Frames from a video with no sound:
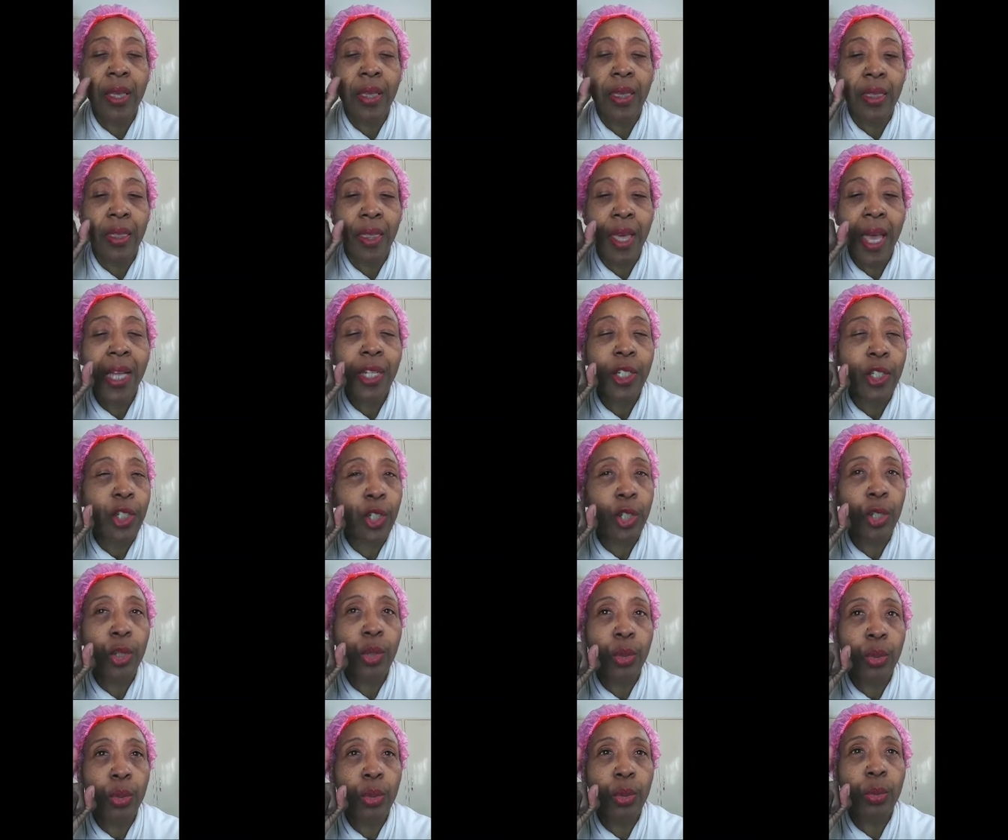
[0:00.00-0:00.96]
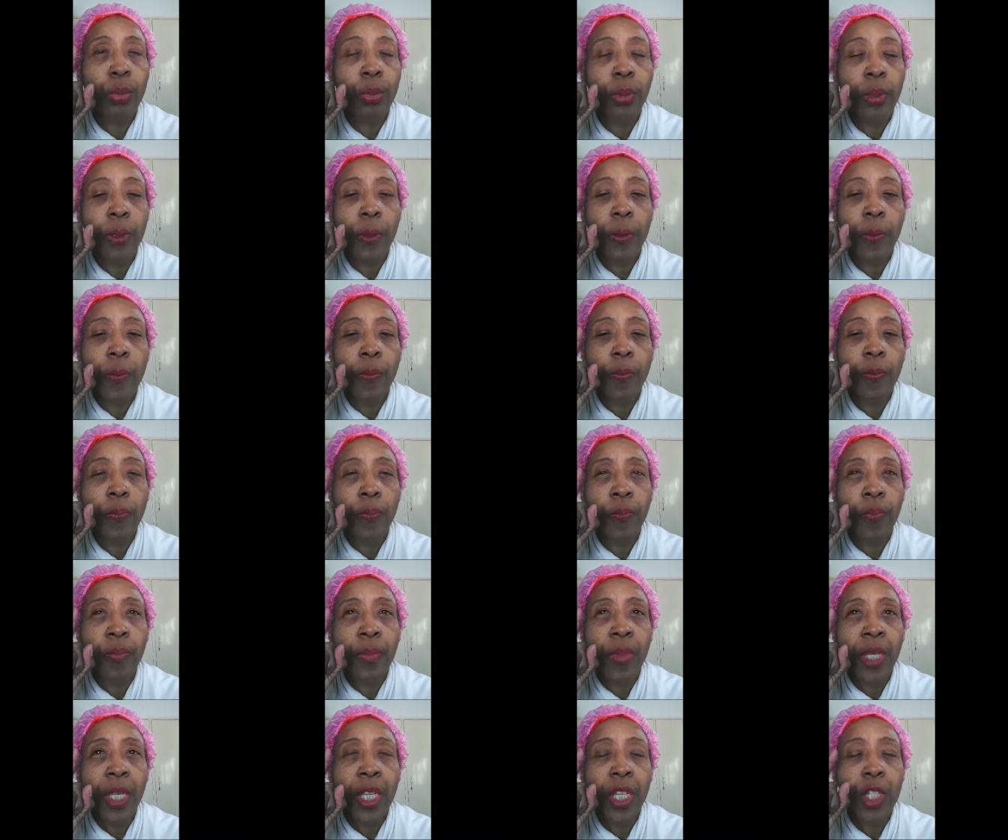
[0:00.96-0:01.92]
That tube
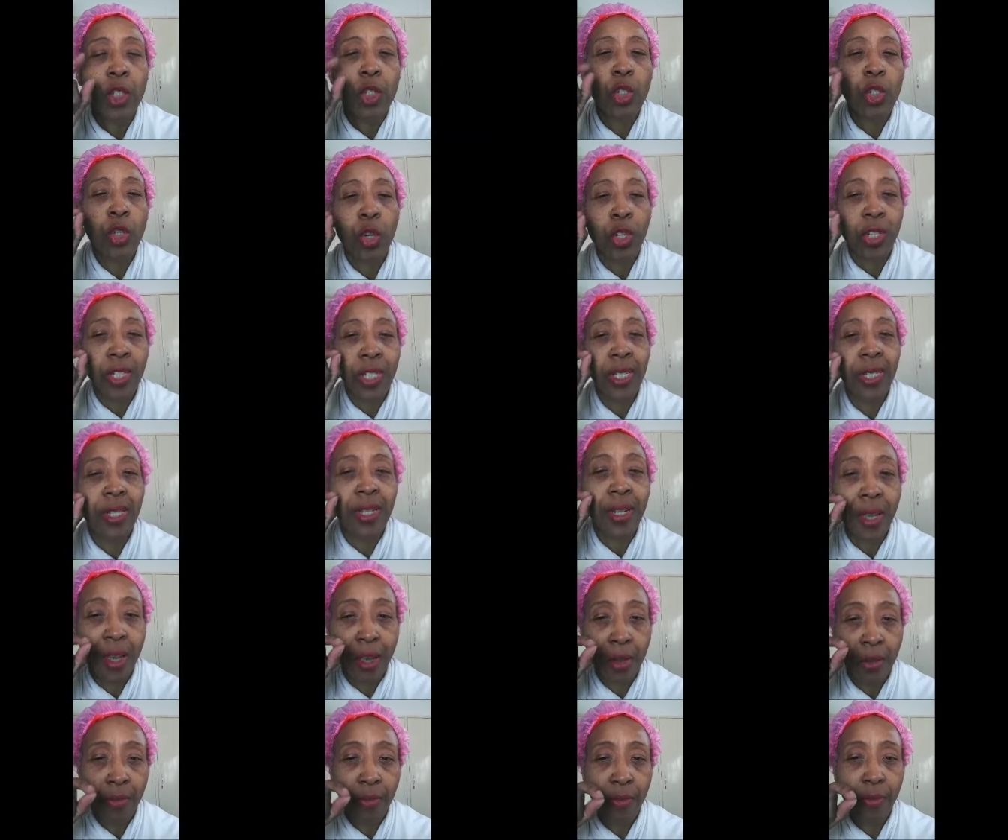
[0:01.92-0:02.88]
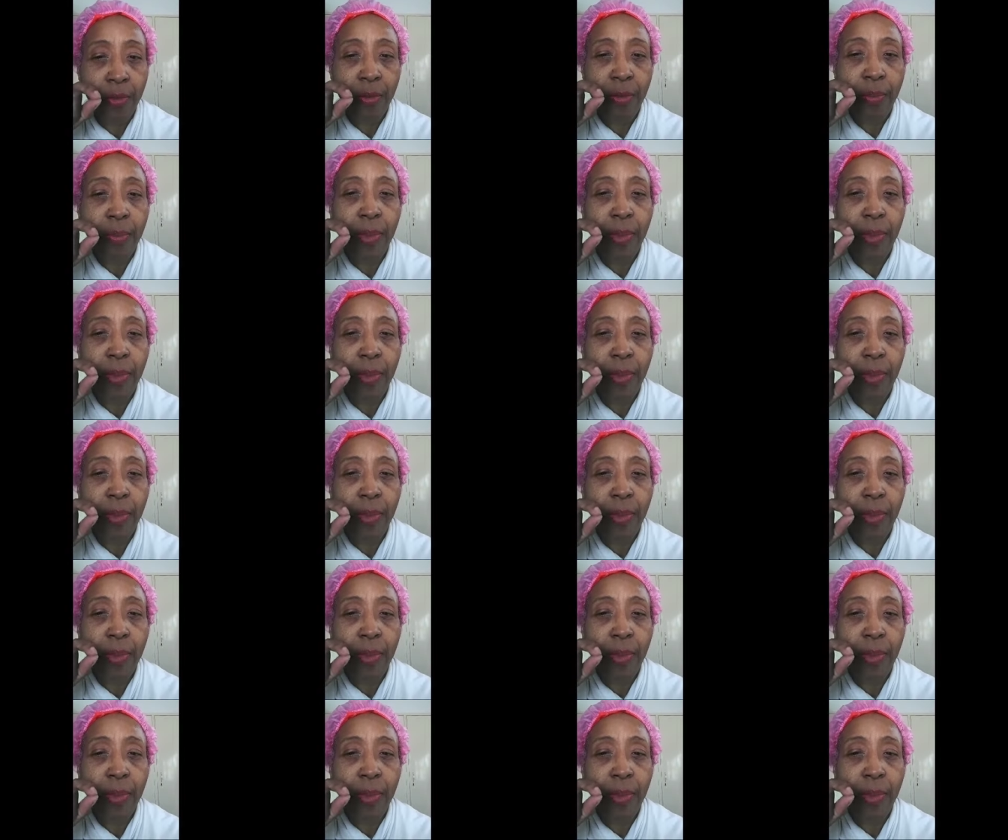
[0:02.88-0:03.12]
is not enough.